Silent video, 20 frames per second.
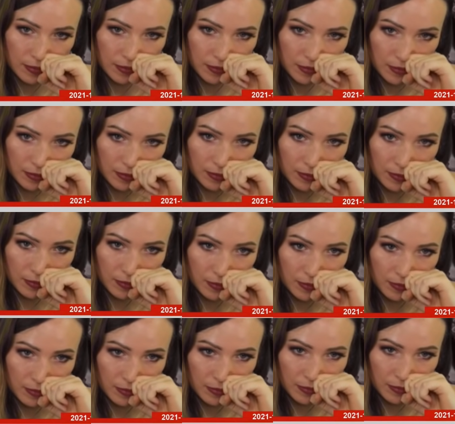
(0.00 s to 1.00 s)

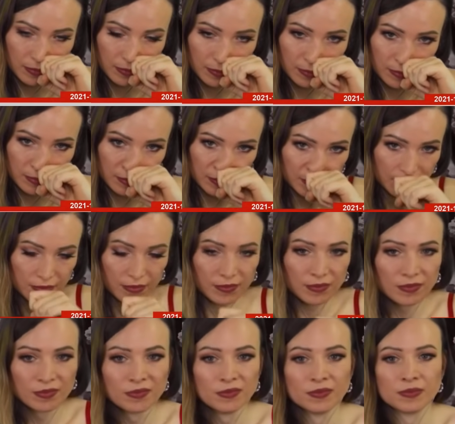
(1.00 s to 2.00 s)

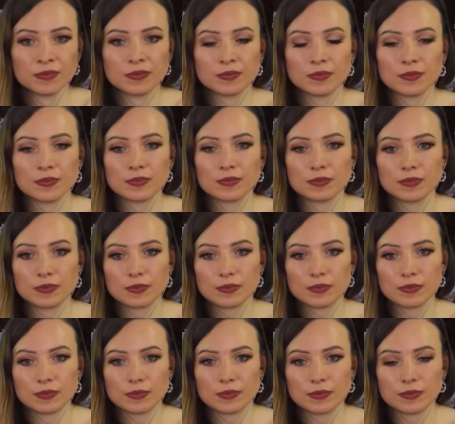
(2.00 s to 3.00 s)

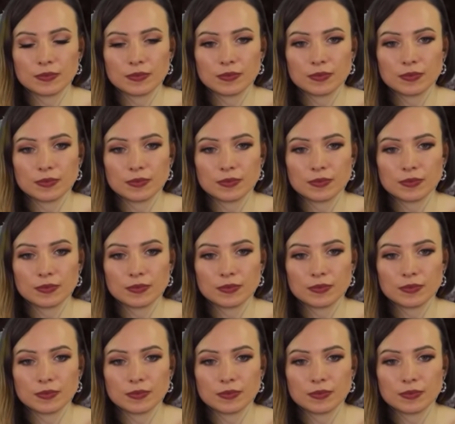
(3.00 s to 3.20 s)
(not speaking)